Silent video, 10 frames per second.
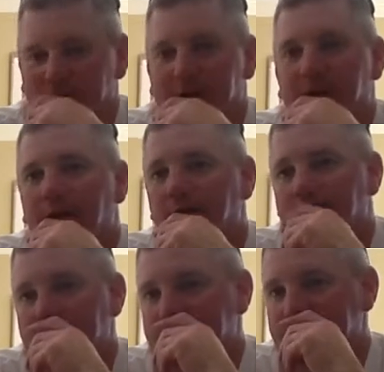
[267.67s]

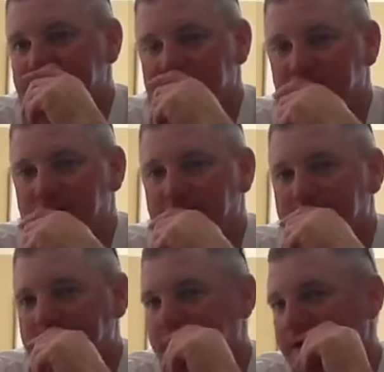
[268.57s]
No, they need to
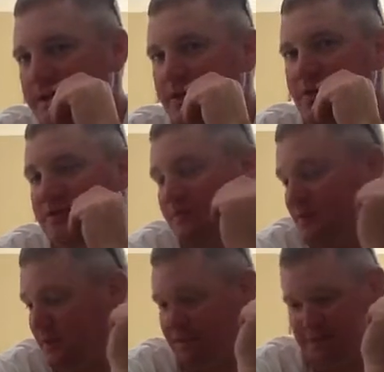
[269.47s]
go to some
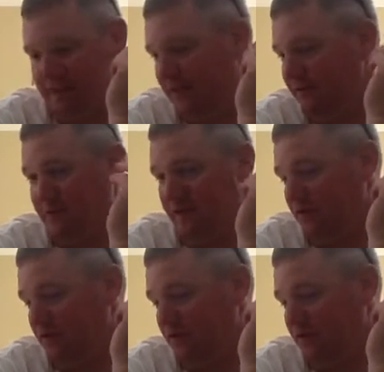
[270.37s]
sensitivity